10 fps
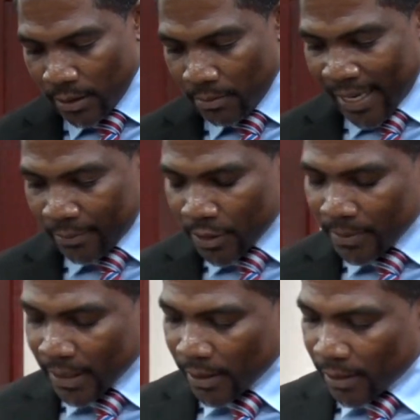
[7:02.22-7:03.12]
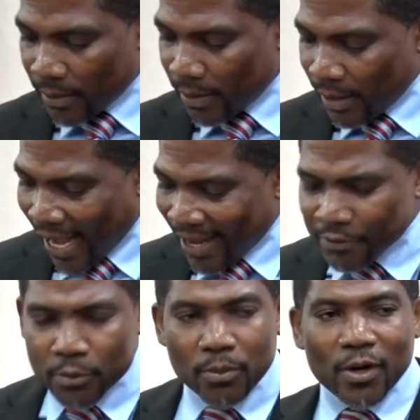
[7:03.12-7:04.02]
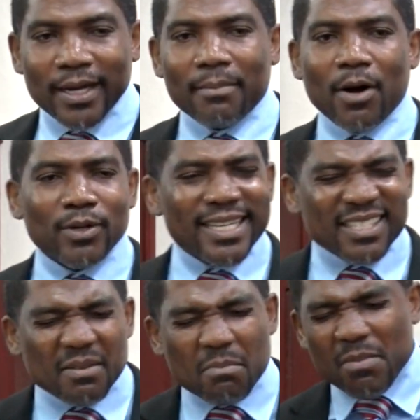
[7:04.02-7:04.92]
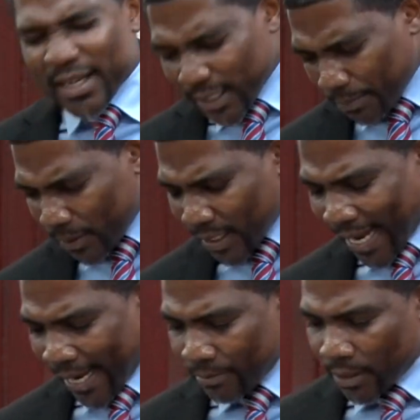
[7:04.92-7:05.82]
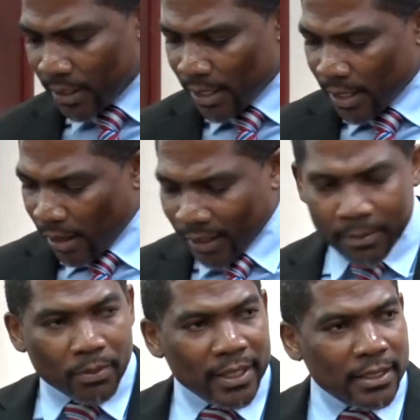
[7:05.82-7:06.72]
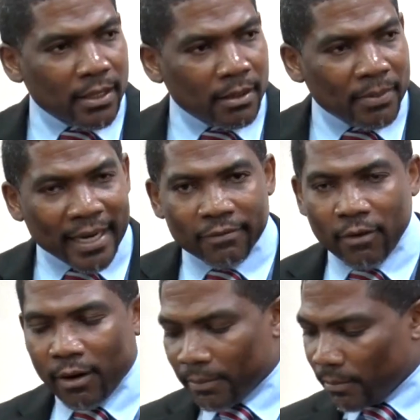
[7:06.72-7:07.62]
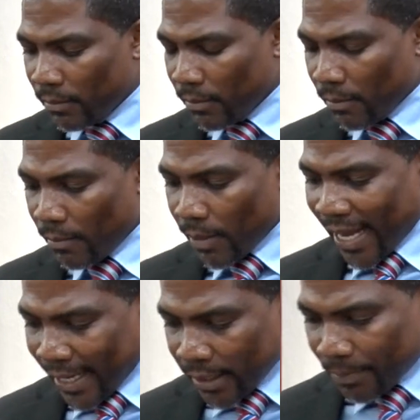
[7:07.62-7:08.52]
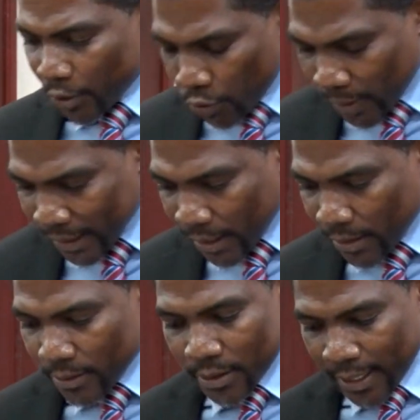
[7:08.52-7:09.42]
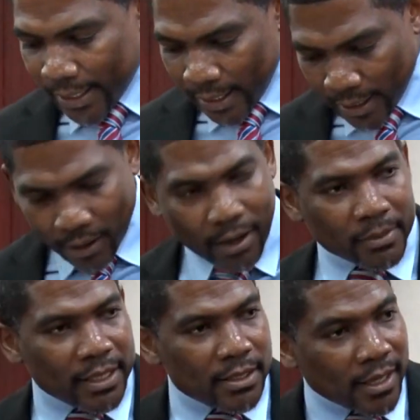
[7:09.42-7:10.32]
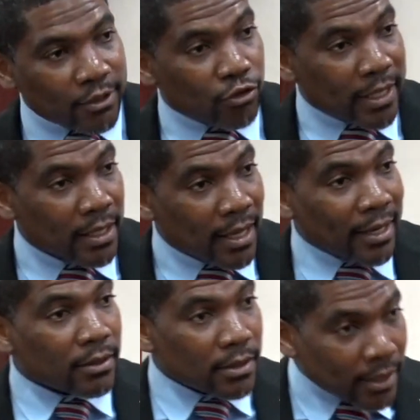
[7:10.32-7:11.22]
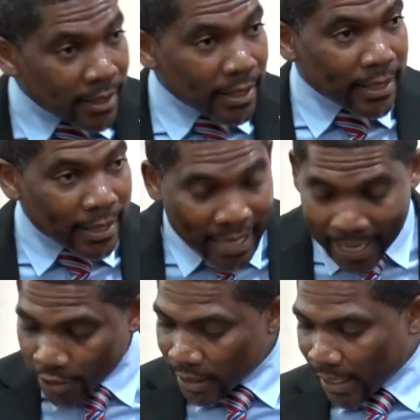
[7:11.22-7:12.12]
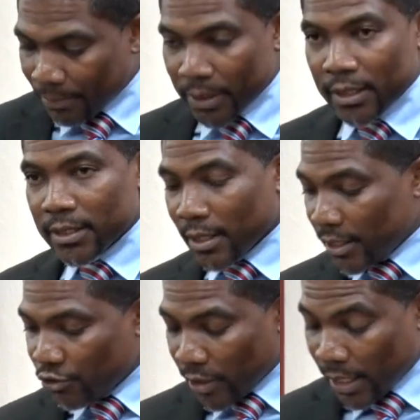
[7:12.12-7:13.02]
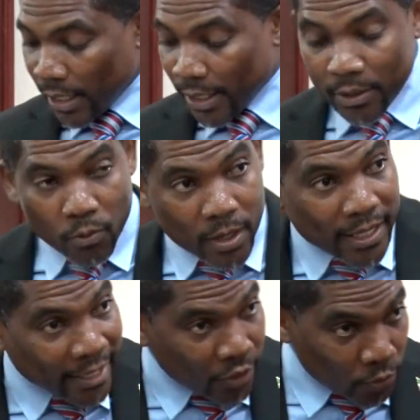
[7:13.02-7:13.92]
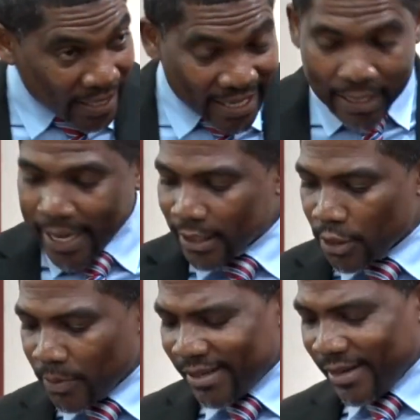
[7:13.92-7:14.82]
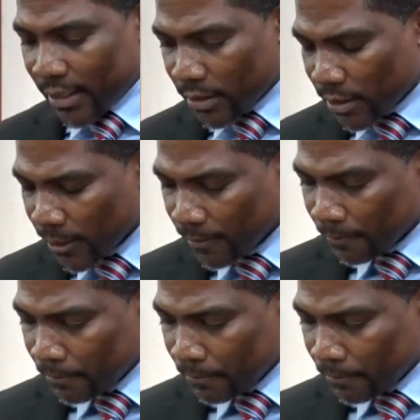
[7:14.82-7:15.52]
Madam Speaker. I have spoken about this multiple times on the political platform. I had the opportunity to study in a communist country and to study in the largest capitalist country in the world, a unique experience.